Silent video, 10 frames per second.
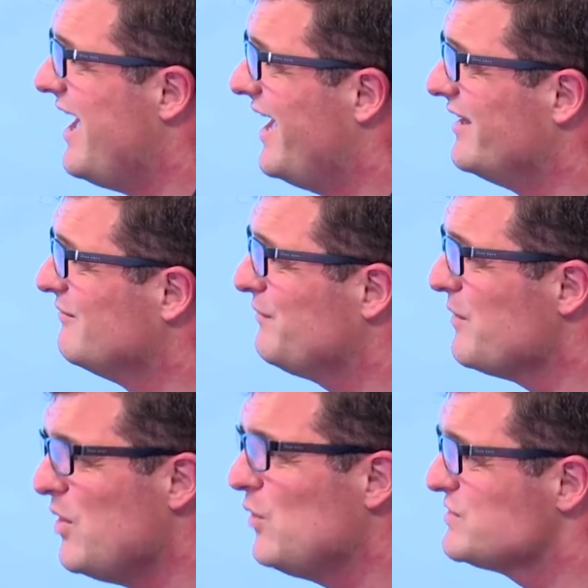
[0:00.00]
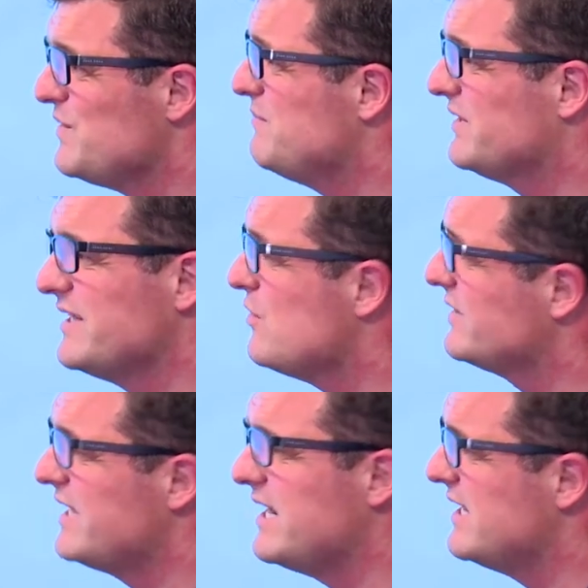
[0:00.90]
And for most people, they
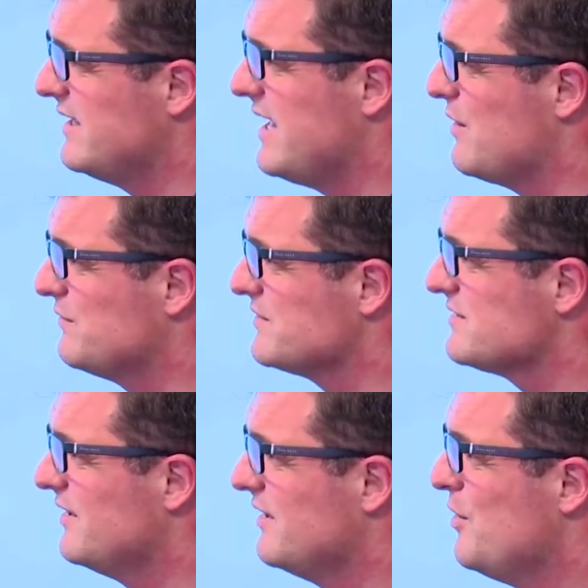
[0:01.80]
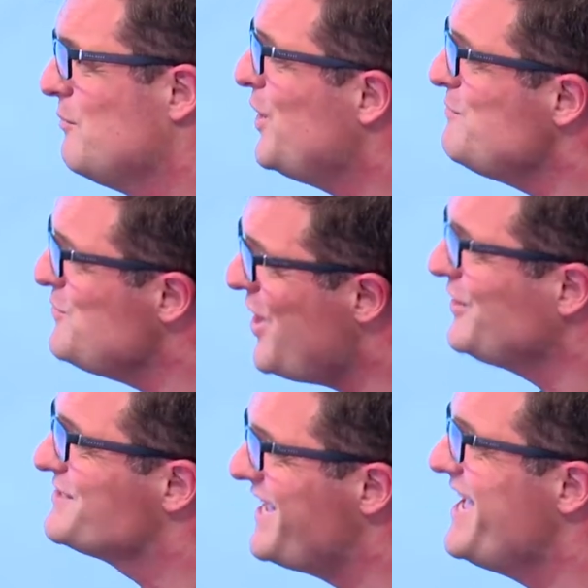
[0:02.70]
don't get anything out of it. But I'm
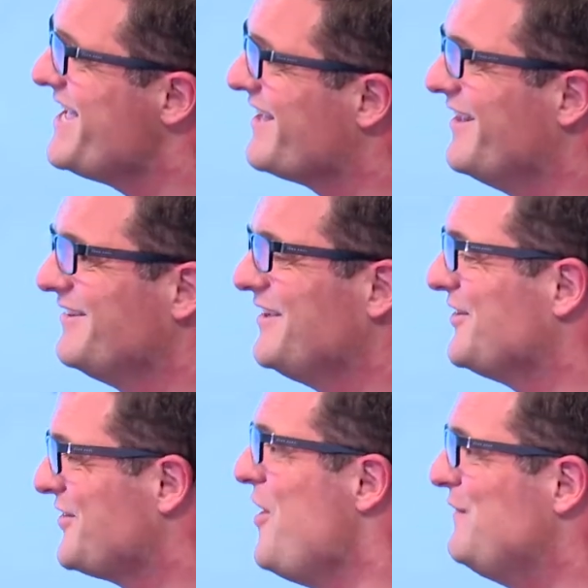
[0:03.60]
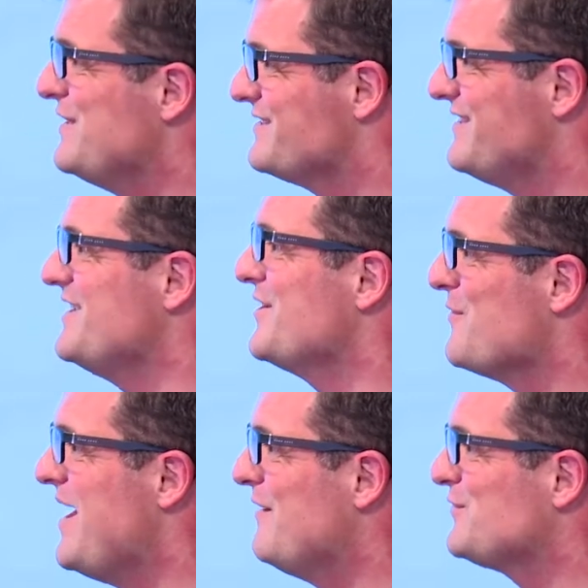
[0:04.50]
not saying that the coffee is the thing you
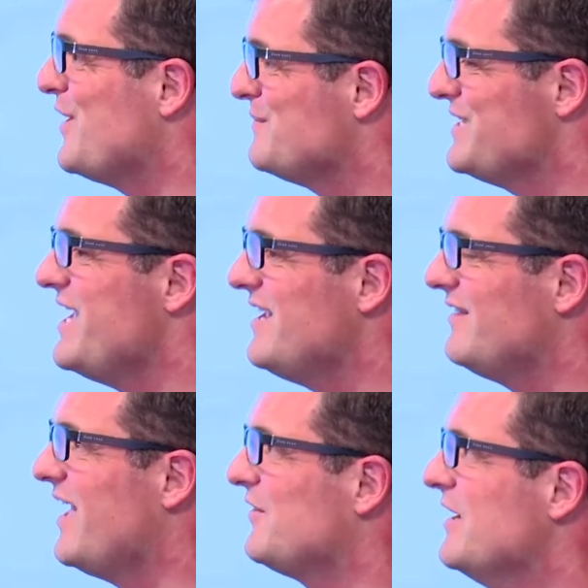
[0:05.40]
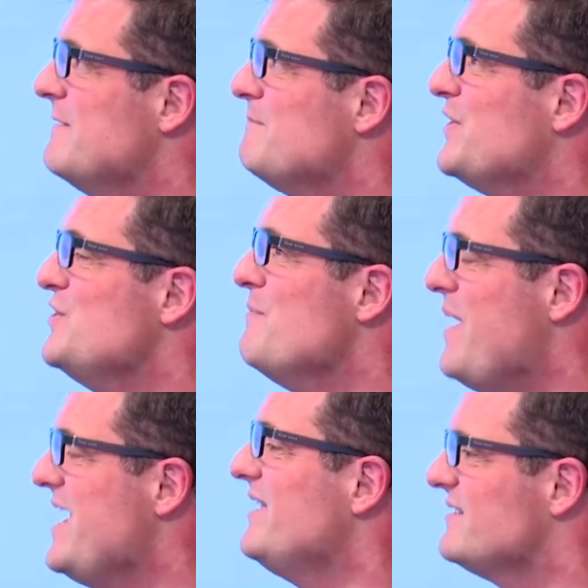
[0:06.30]
go after. I'm saying that you
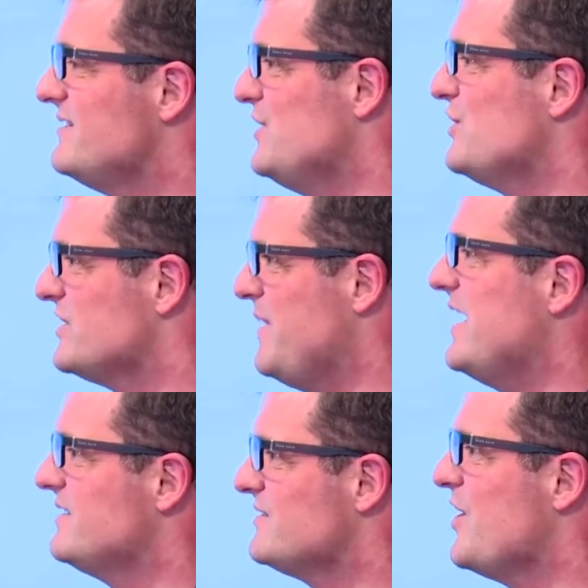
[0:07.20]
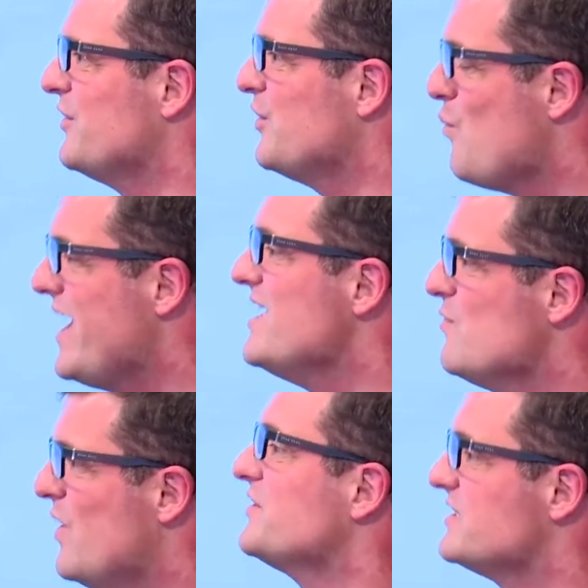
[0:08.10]
make decisions based on the way
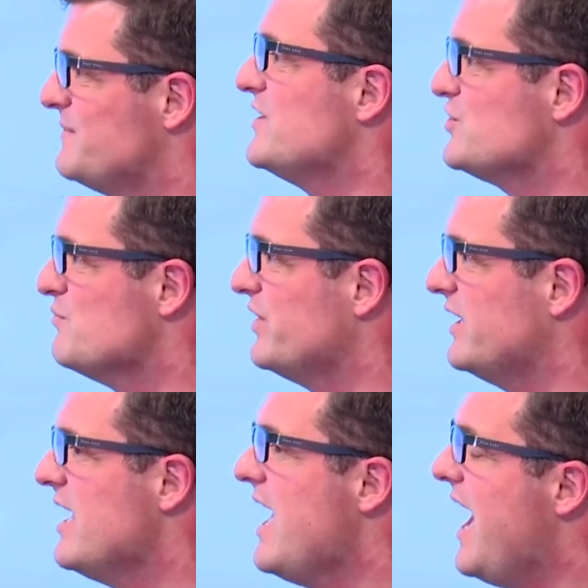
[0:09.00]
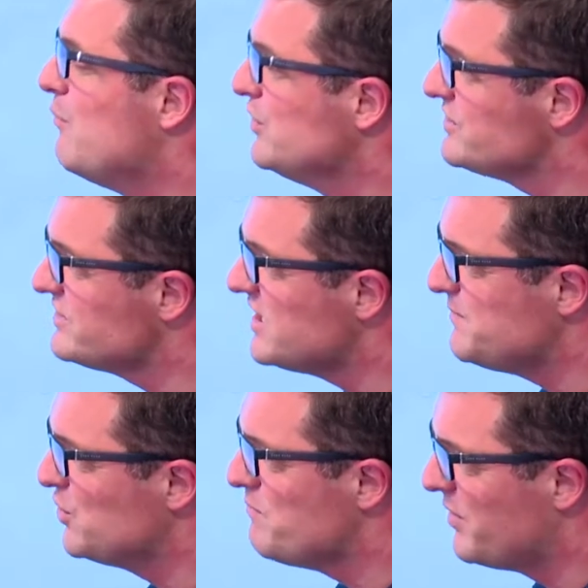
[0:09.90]
you want to spend your money. And once you start to
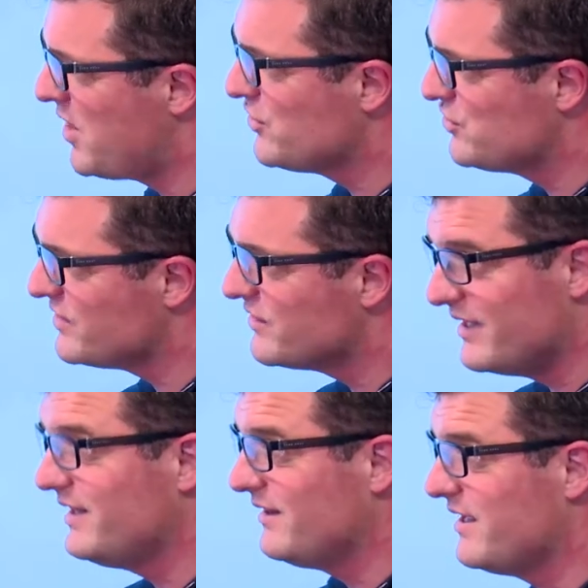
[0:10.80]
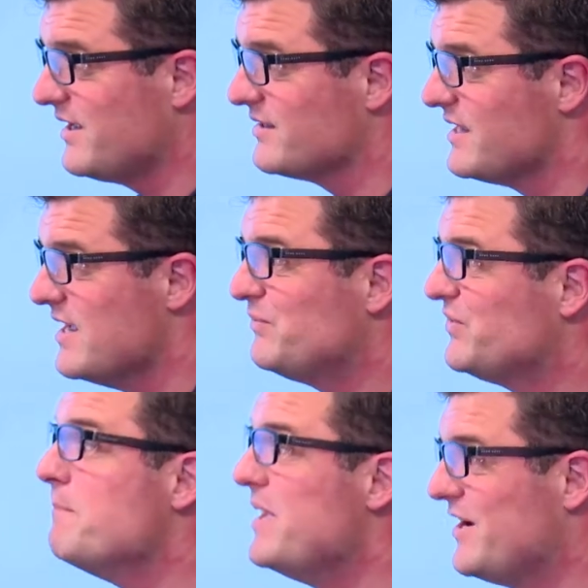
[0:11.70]
become conscious on the little things,
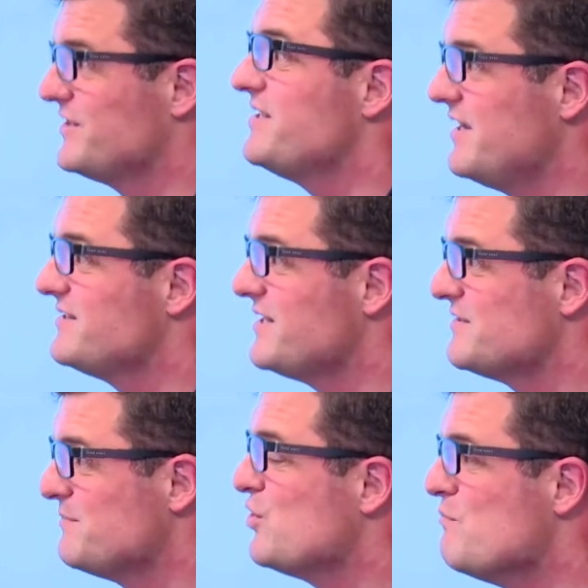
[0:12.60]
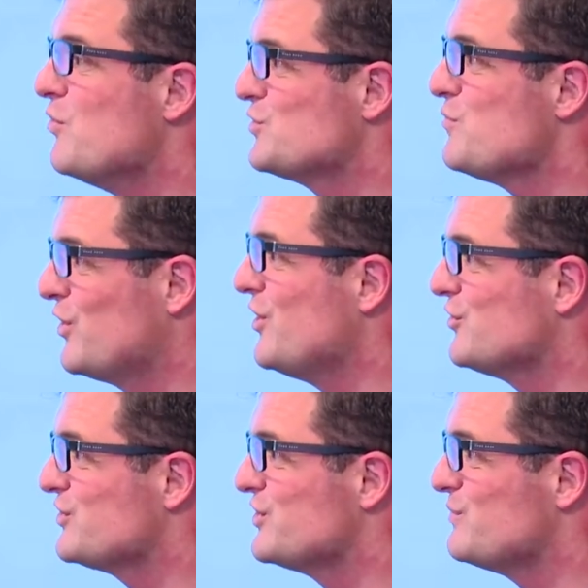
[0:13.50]
the bigger things start to become much more
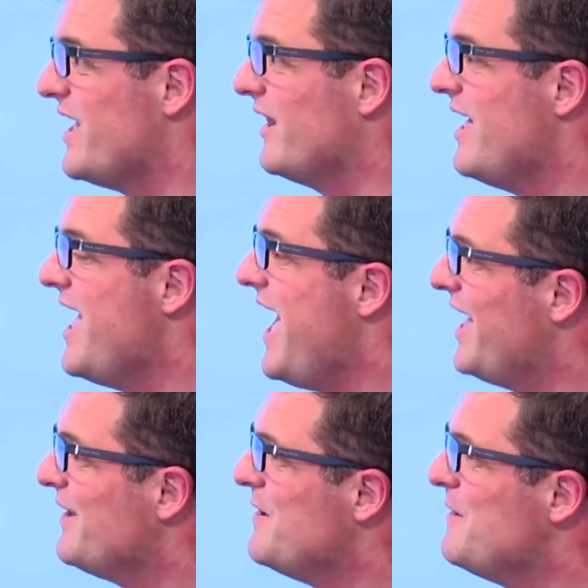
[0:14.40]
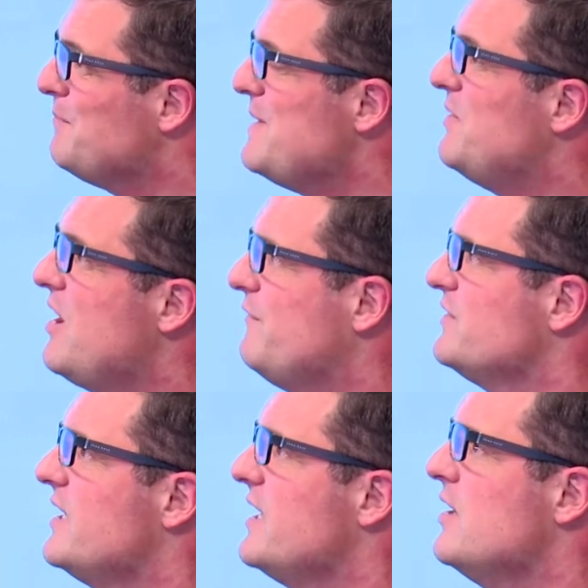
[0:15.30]
conscious as well. And people often
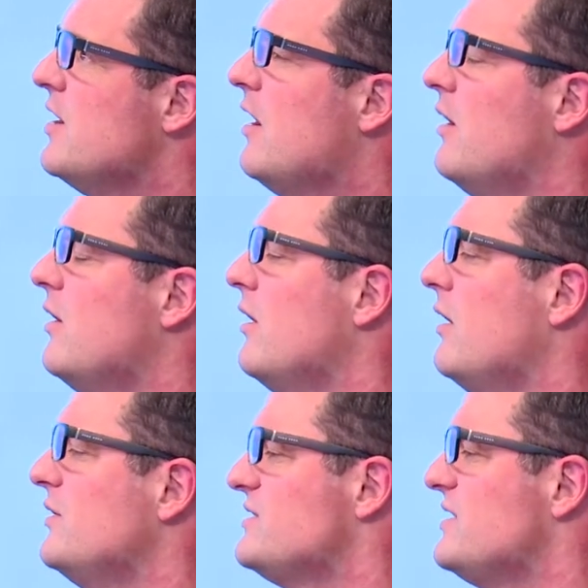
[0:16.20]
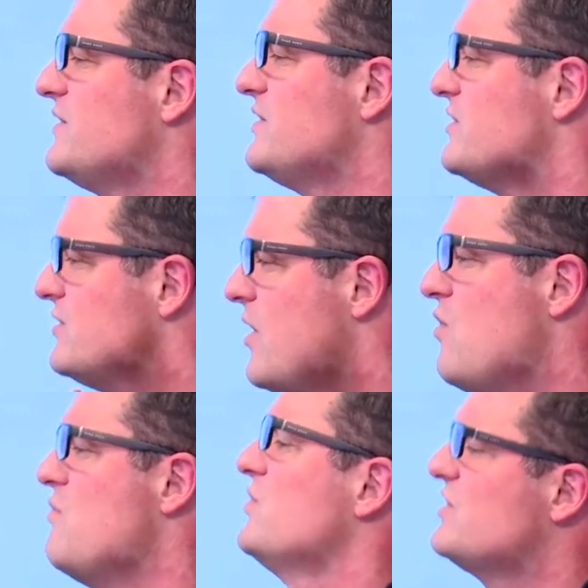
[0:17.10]
say, Oh, I just have
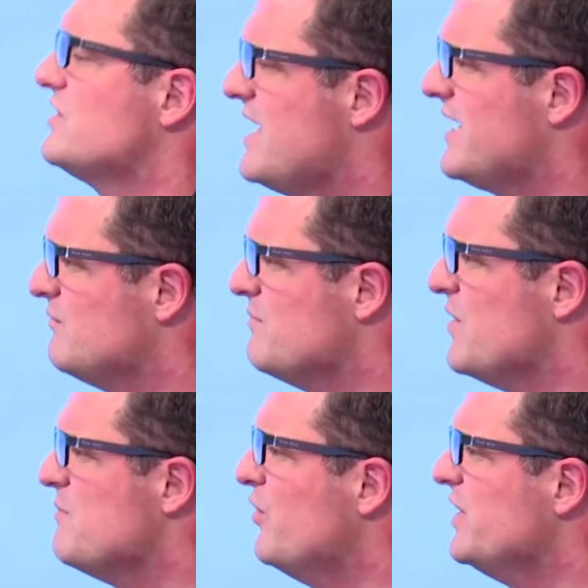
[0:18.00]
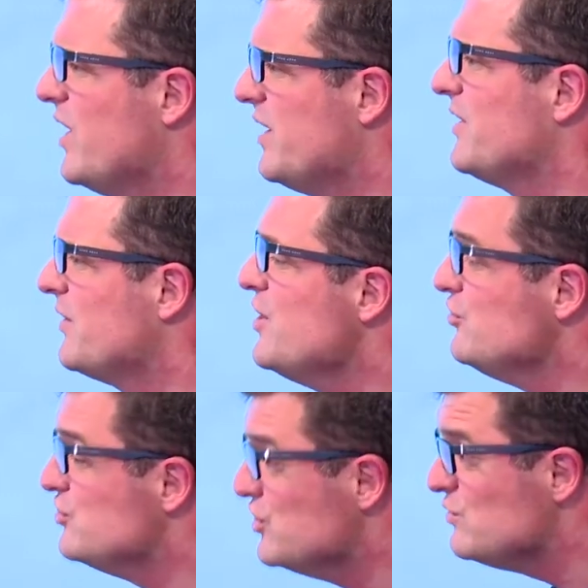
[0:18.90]
so much to tackle with my money. What am I going
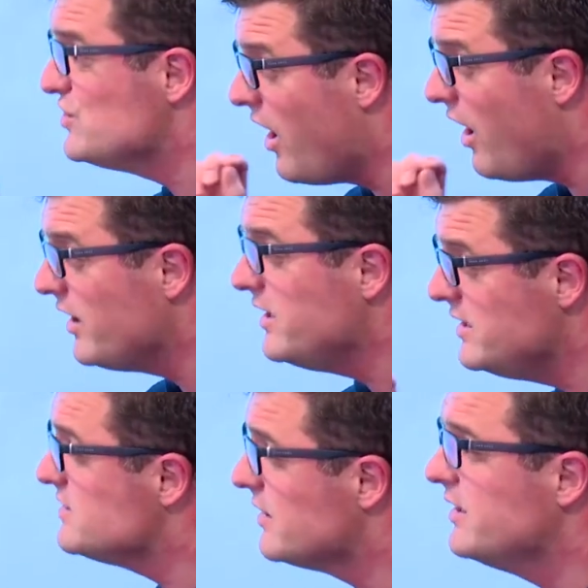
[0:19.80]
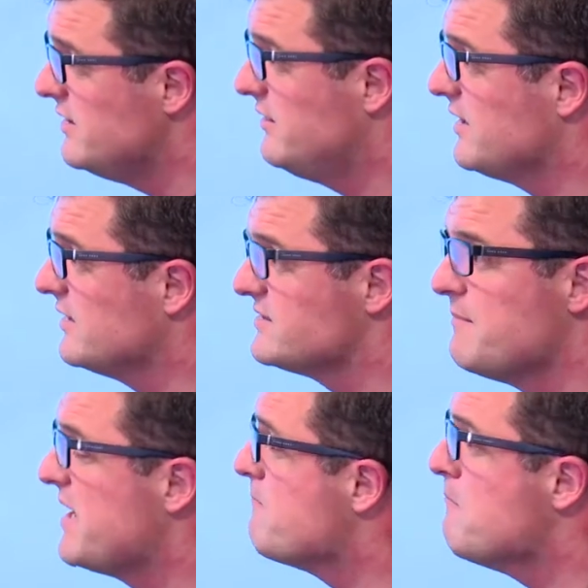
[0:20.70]
to do? Tiny, tiny things that
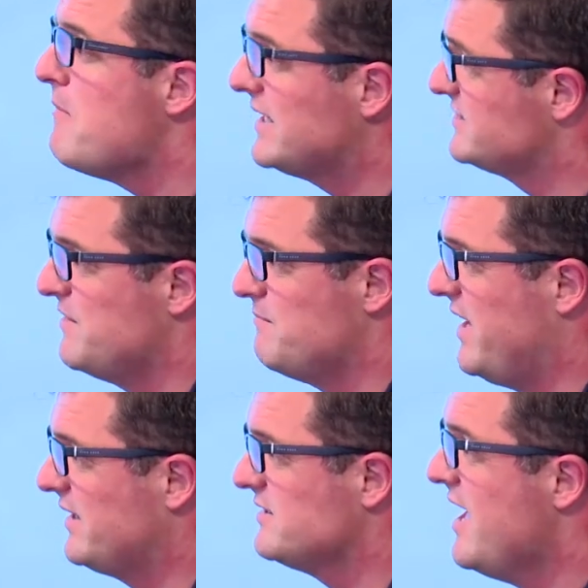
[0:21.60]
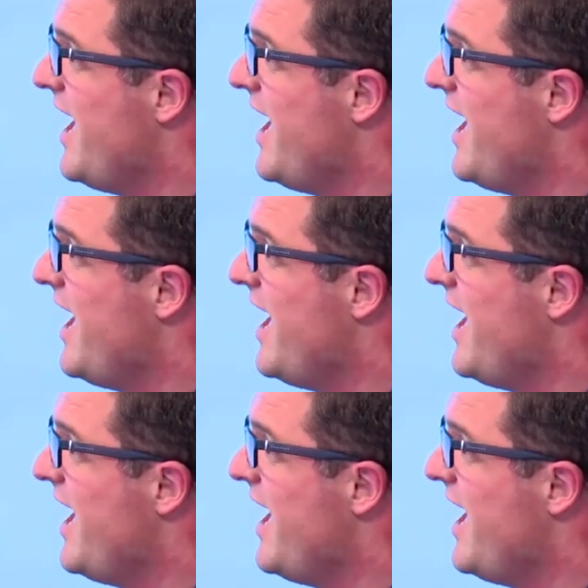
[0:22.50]
make massive impact.